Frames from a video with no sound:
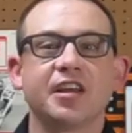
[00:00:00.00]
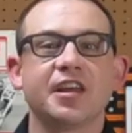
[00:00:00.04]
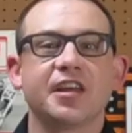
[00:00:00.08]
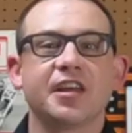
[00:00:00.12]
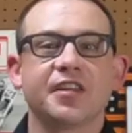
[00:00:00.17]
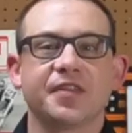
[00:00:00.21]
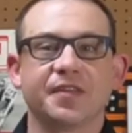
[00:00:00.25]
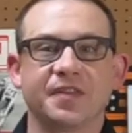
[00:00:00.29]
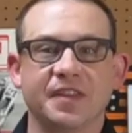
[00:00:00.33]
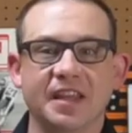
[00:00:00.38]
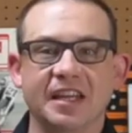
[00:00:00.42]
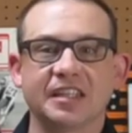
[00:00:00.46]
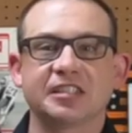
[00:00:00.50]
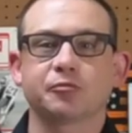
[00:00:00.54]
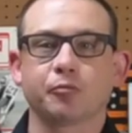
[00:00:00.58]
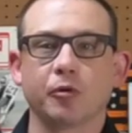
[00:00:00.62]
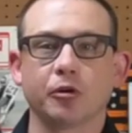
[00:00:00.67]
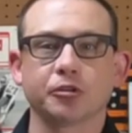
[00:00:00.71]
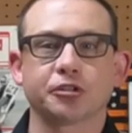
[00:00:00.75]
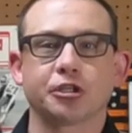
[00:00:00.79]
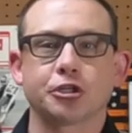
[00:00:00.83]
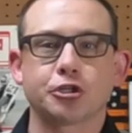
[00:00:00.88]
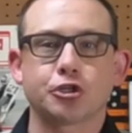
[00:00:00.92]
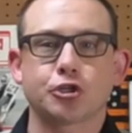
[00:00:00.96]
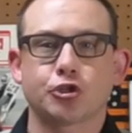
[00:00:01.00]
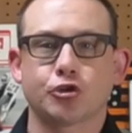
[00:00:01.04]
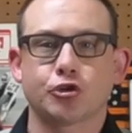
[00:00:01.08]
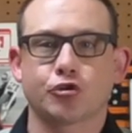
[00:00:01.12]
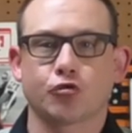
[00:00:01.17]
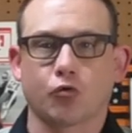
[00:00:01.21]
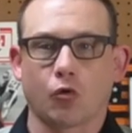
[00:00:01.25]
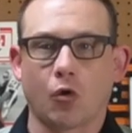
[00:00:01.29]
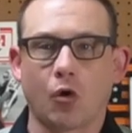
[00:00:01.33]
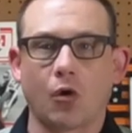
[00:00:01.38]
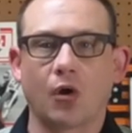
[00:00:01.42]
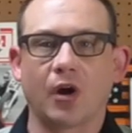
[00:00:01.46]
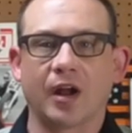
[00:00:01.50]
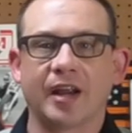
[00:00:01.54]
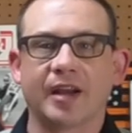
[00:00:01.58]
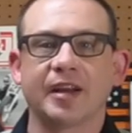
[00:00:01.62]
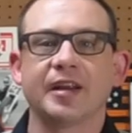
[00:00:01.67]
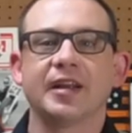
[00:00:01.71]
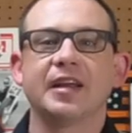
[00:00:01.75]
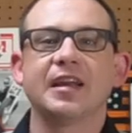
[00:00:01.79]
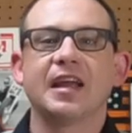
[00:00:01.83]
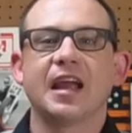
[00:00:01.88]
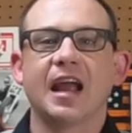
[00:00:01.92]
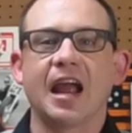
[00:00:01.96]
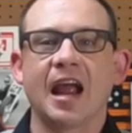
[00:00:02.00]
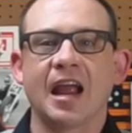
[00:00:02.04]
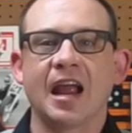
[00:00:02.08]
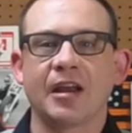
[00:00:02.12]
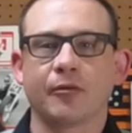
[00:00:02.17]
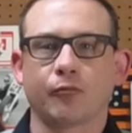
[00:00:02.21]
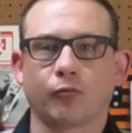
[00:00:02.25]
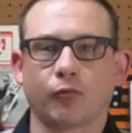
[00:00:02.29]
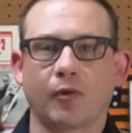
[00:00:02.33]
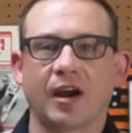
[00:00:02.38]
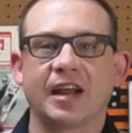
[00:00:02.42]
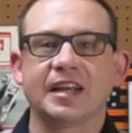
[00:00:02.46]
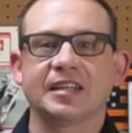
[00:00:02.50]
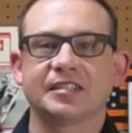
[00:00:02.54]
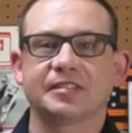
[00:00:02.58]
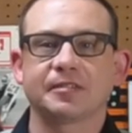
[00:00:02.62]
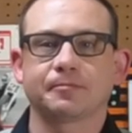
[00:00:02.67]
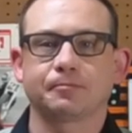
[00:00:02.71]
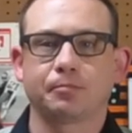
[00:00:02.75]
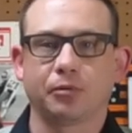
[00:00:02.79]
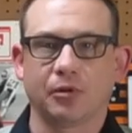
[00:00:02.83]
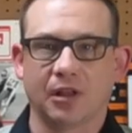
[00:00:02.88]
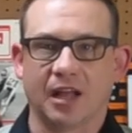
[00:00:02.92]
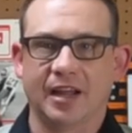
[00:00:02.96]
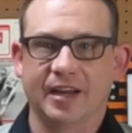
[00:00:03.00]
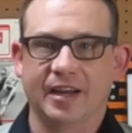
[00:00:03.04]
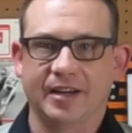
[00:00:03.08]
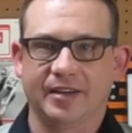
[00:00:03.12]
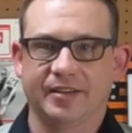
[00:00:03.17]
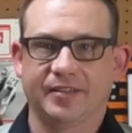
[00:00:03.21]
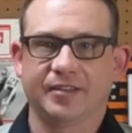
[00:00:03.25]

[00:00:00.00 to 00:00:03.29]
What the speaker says: this will destroy a race plate.